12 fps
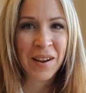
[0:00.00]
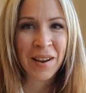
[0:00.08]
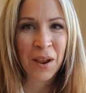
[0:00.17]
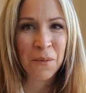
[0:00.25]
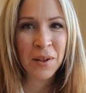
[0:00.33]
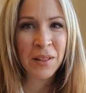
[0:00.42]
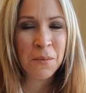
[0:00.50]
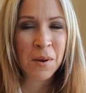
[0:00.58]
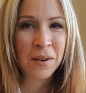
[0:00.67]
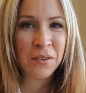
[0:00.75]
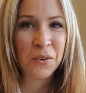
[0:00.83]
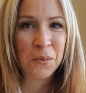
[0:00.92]
and I really
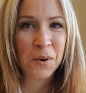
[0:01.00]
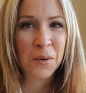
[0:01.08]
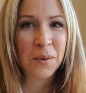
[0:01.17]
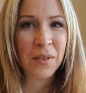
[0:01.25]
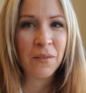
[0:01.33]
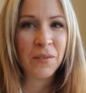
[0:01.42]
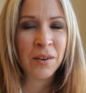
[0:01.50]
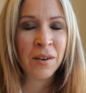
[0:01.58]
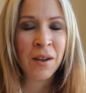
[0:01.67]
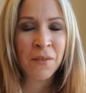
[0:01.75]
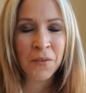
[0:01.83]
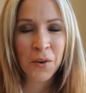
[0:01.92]
wanted to work with
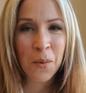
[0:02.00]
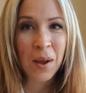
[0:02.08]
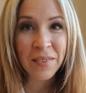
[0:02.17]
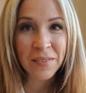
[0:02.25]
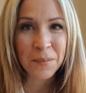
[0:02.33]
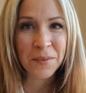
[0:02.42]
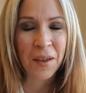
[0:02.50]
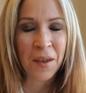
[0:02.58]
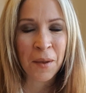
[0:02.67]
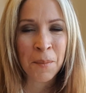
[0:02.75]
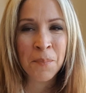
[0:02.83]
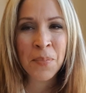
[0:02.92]
Elvira for quite some
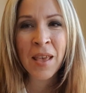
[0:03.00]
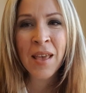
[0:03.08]
time.